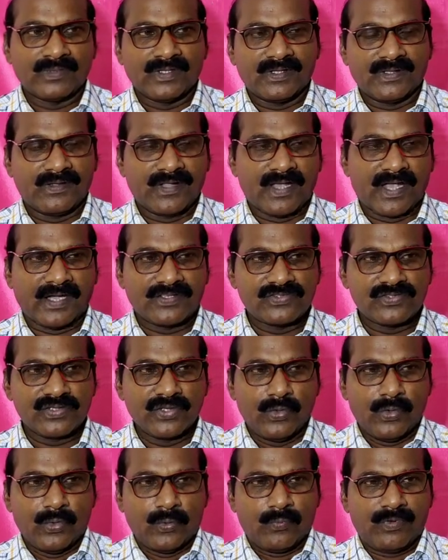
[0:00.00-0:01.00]
Next,
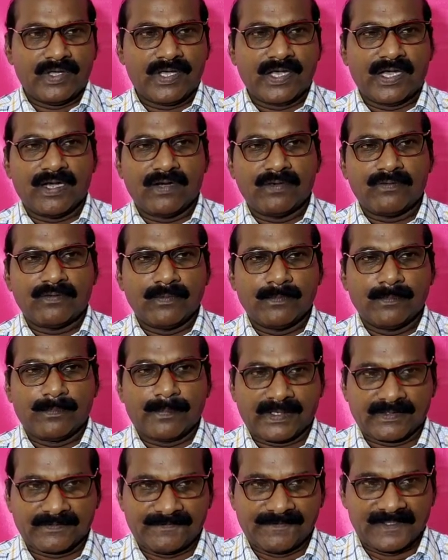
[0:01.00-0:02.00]
we have
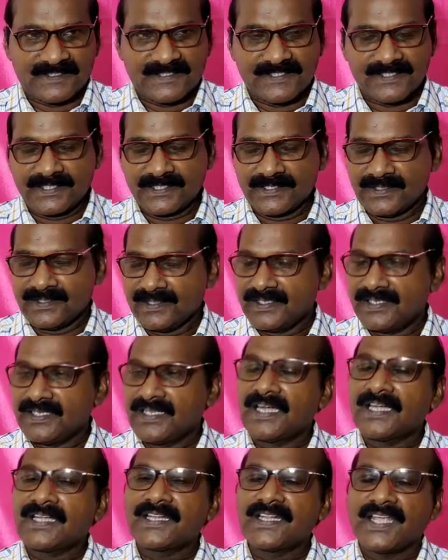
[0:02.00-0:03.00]
breakfast
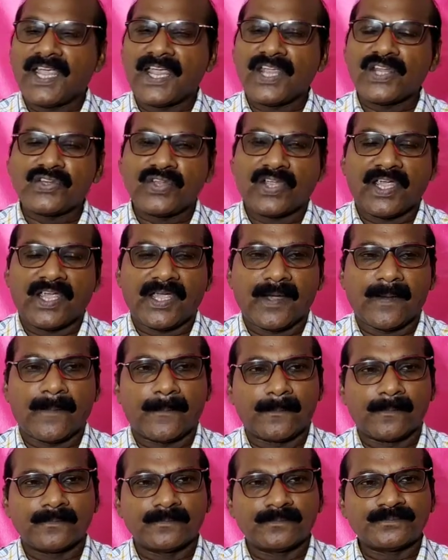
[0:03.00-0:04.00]
at 8
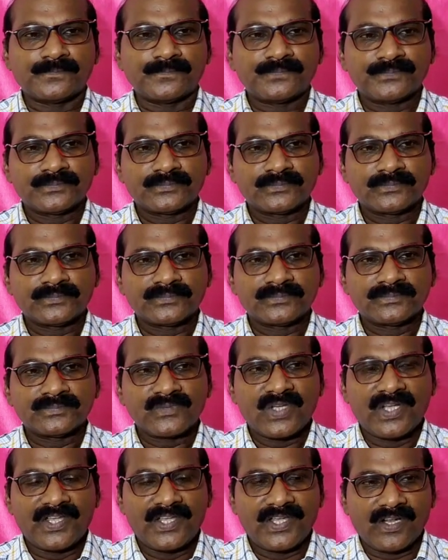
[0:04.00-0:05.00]
a.m.
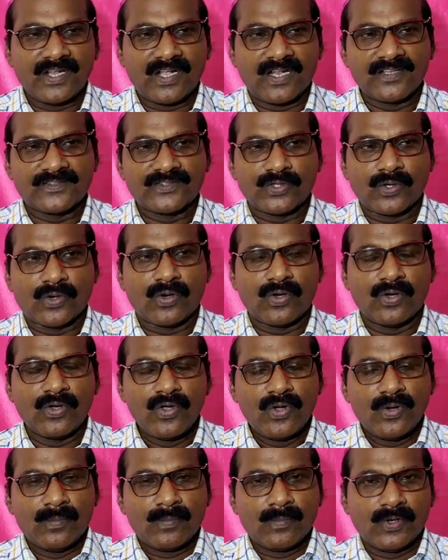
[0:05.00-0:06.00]
Here also,
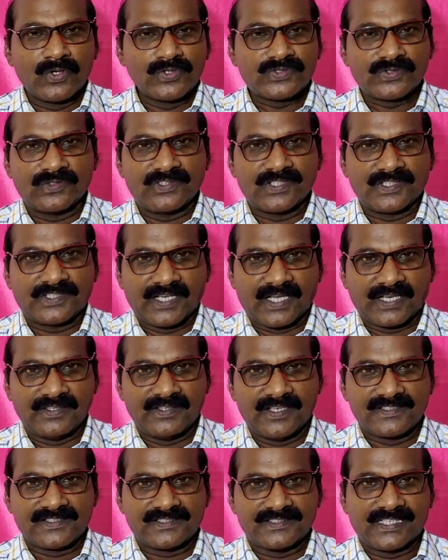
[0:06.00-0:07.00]
most of the
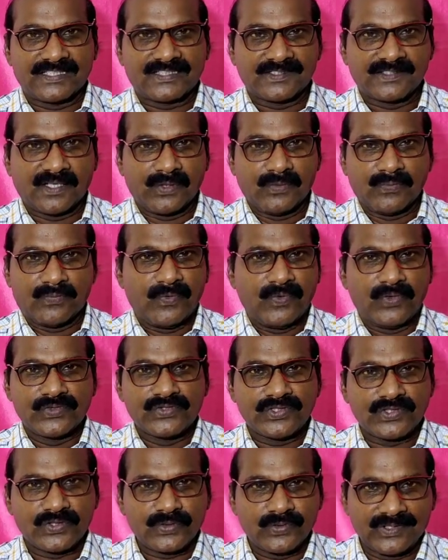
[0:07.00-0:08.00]
candidates get
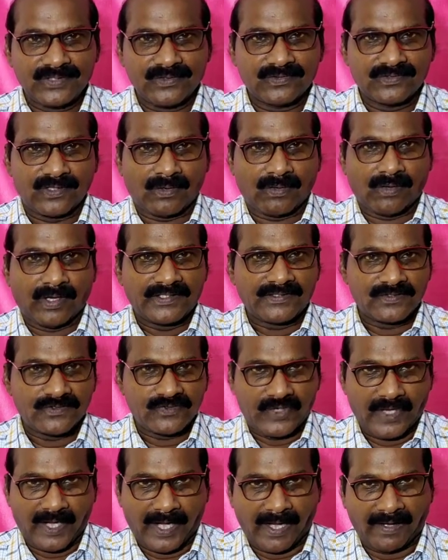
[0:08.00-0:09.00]
confused to give the right
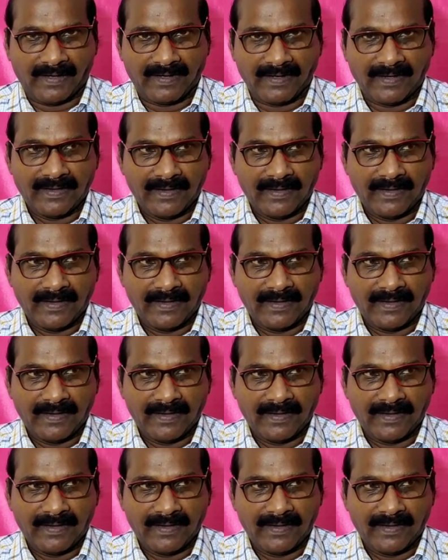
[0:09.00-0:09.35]
tag.